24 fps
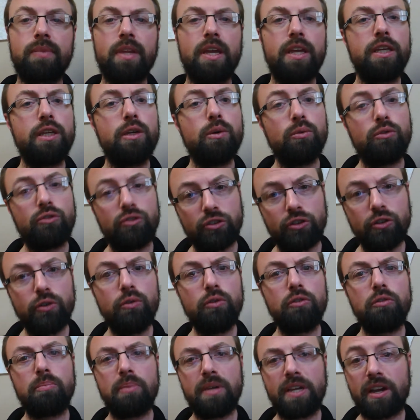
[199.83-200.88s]
You
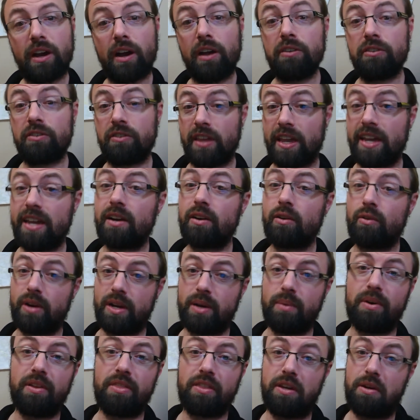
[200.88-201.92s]
choose because they agree
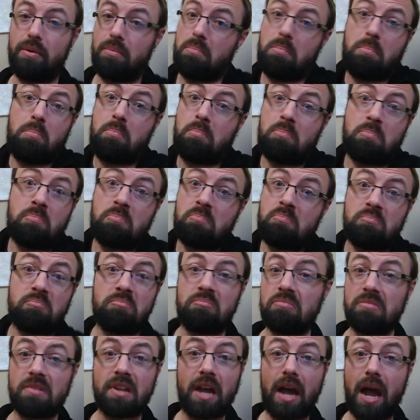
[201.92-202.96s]
with you.
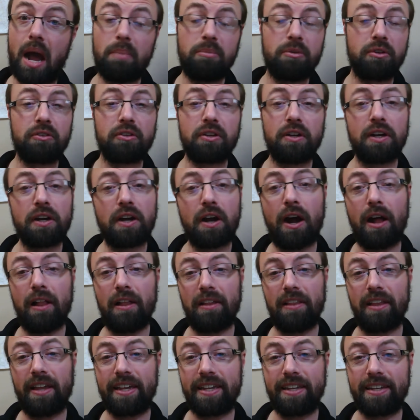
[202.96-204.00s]
I'm just gonna call
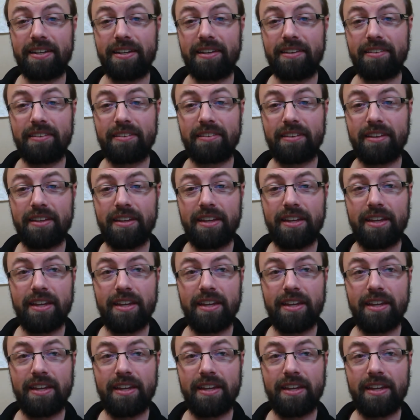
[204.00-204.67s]
it like it is.